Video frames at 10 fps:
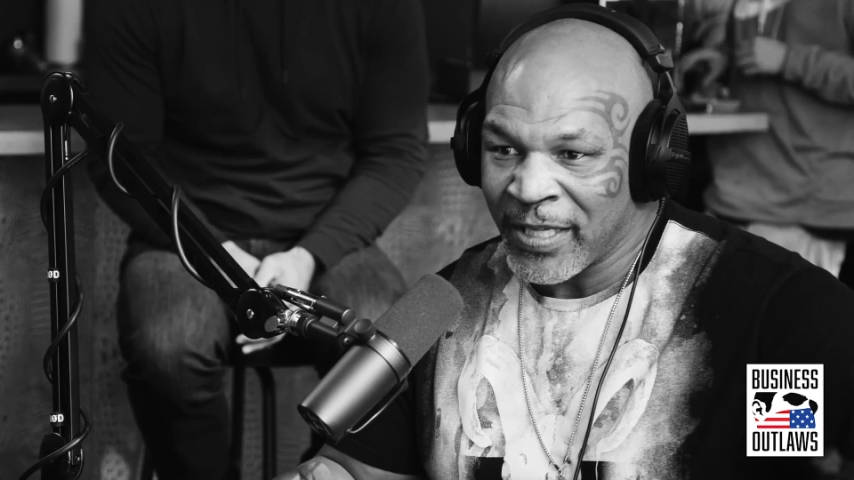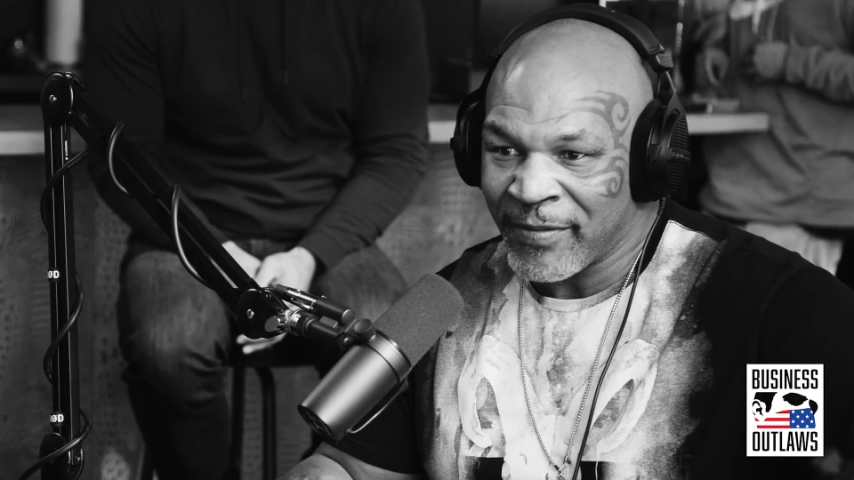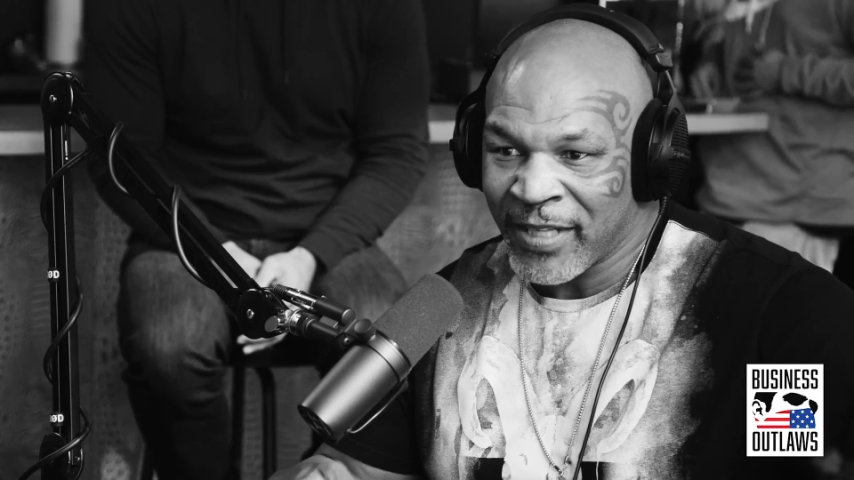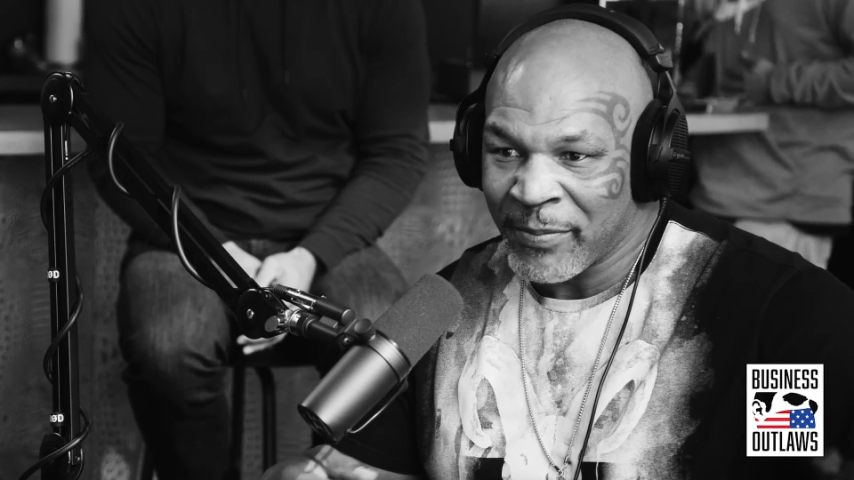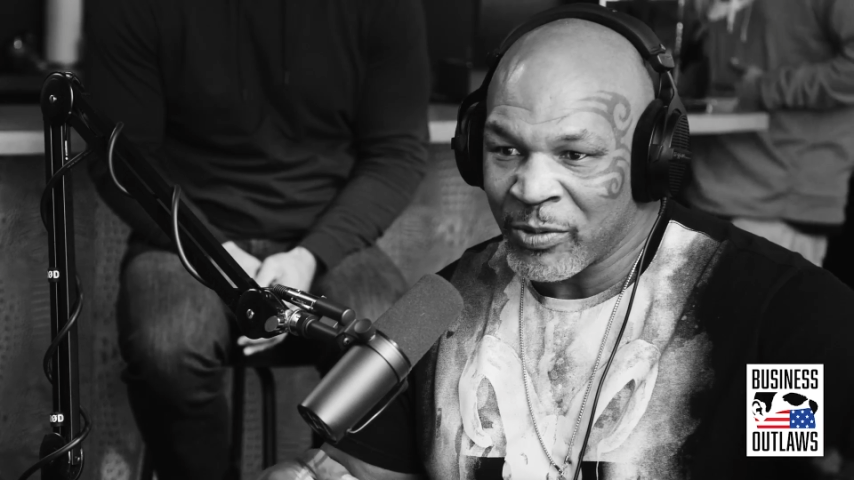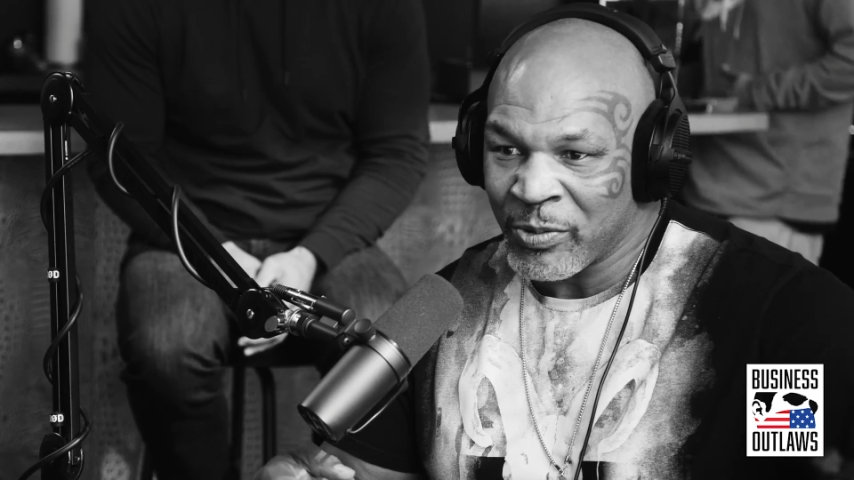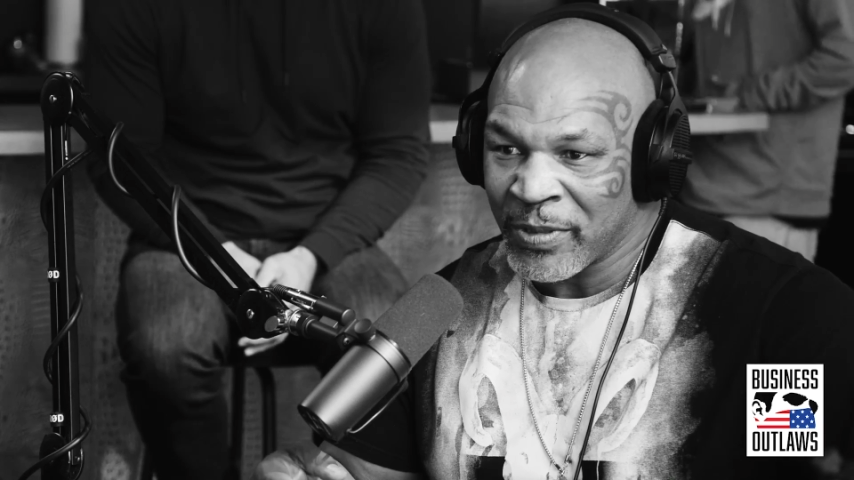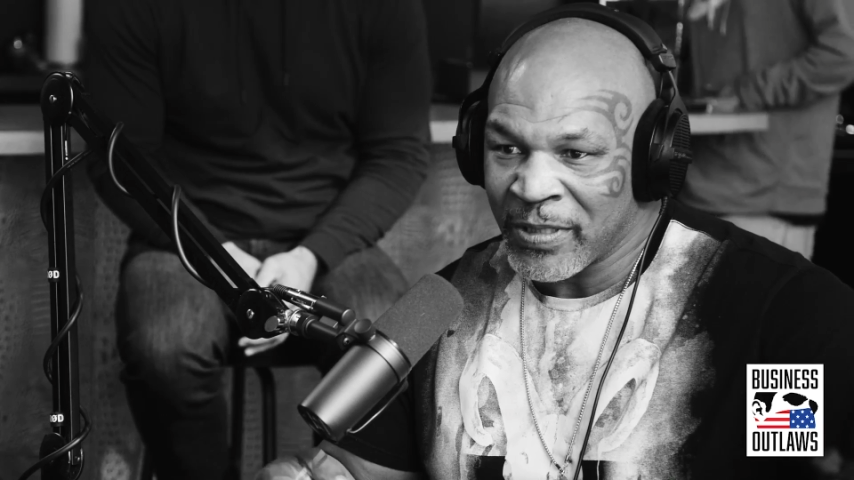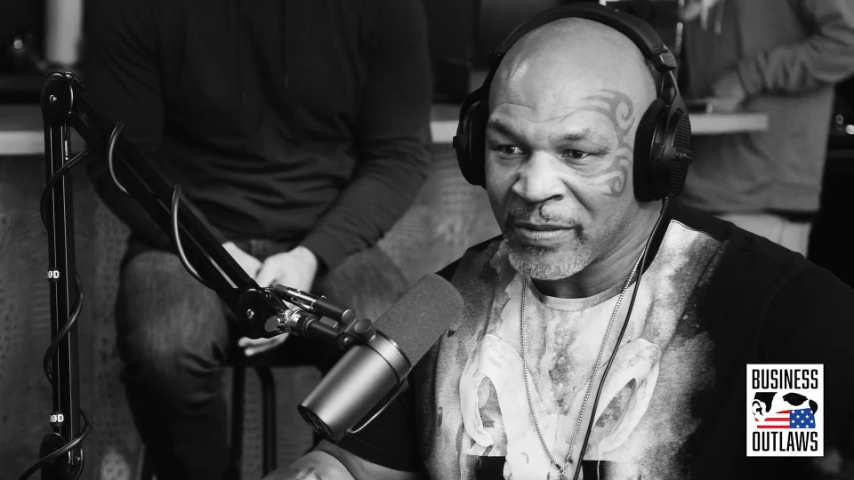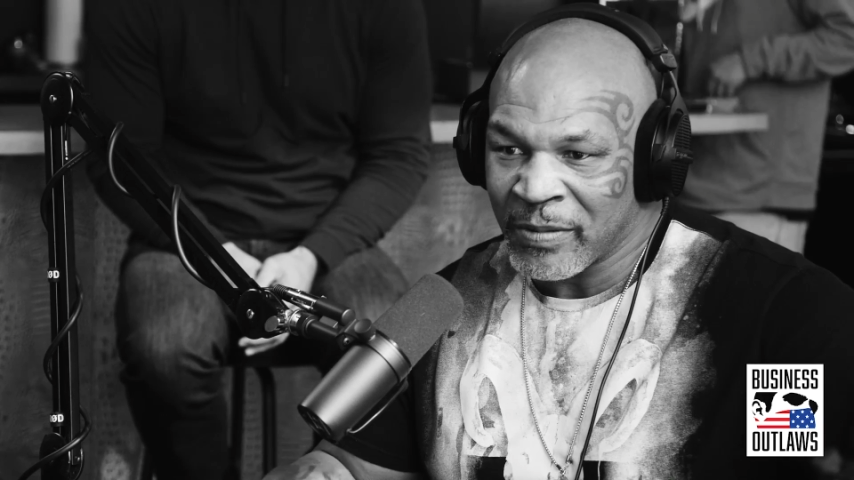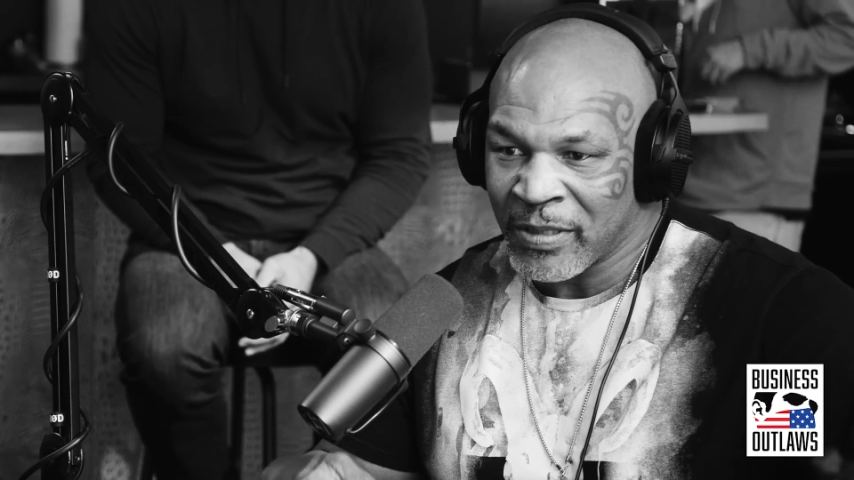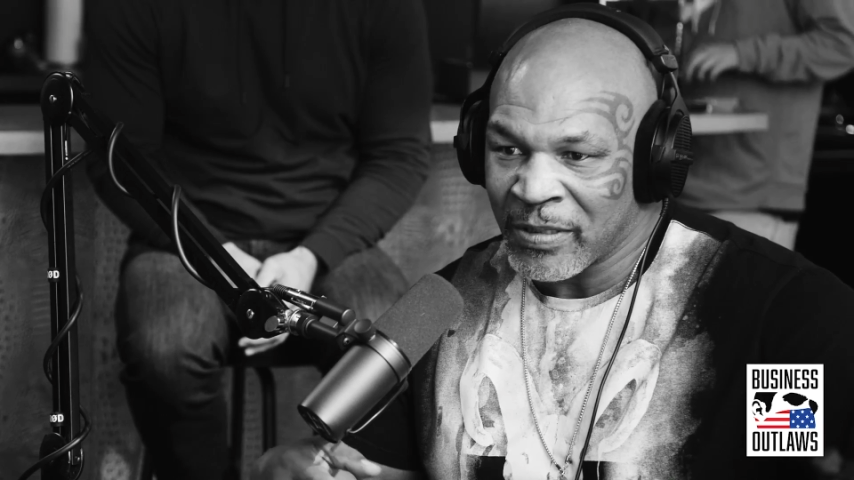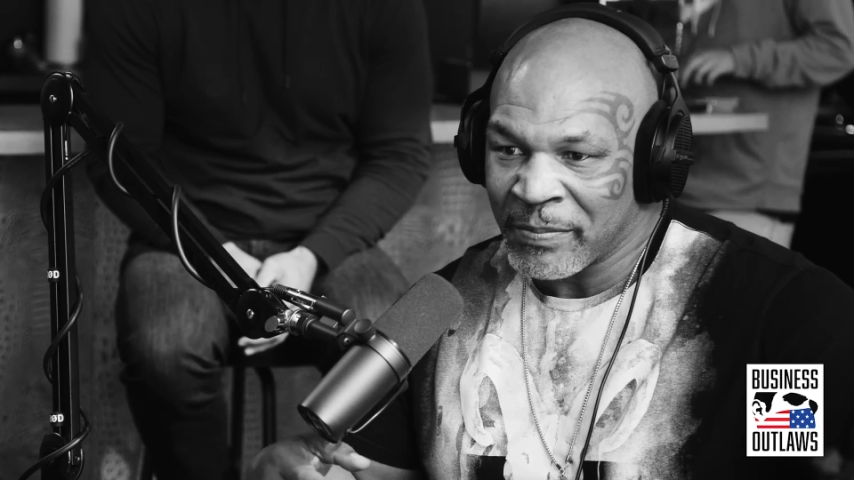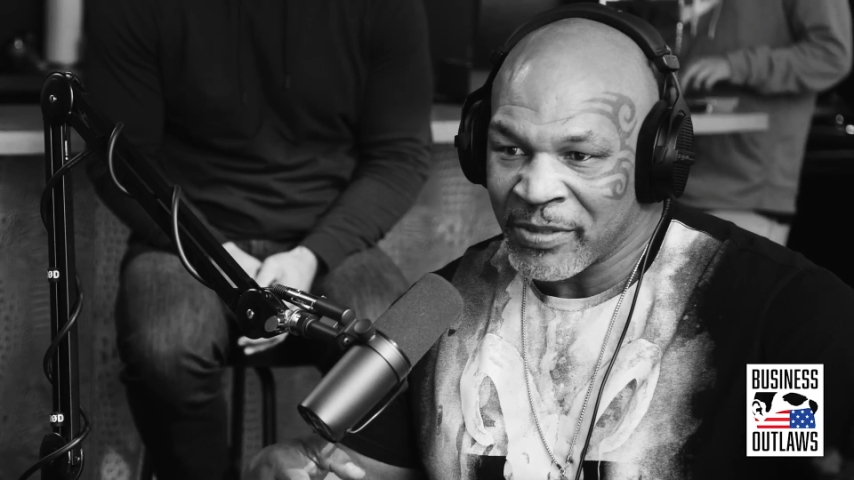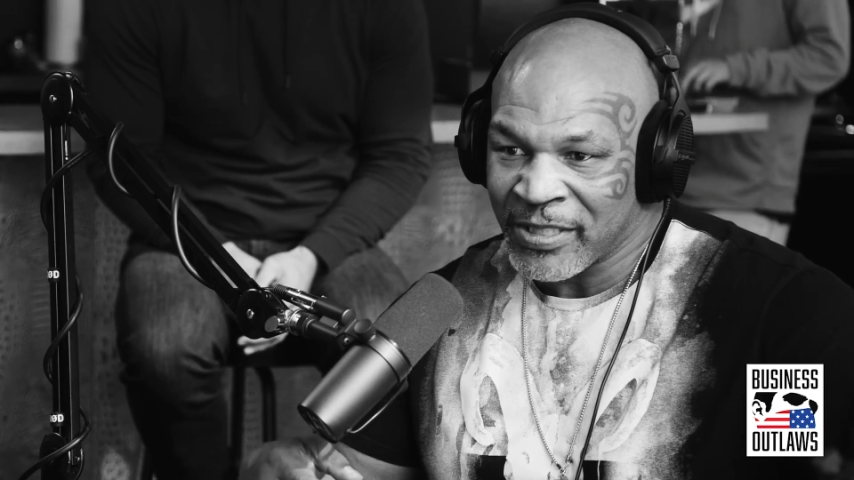Every time you win, um,